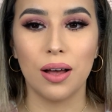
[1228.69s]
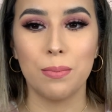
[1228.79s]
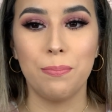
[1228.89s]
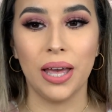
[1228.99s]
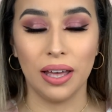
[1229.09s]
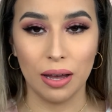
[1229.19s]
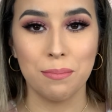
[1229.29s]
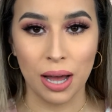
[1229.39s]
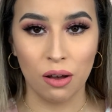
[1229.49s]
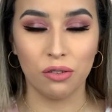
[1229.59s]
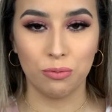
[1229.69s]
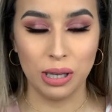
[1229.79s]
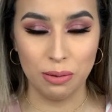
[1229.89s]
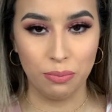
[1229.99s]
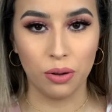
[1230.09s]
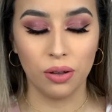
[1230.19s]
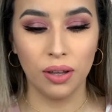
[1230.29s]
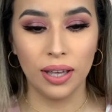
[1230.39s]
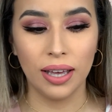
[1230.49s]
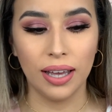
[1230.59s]
a big amount of people
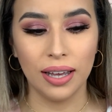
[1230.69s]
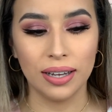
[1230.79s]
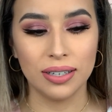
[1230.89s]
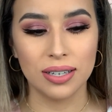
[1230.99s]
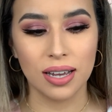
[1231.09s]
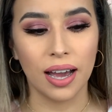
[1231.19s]
and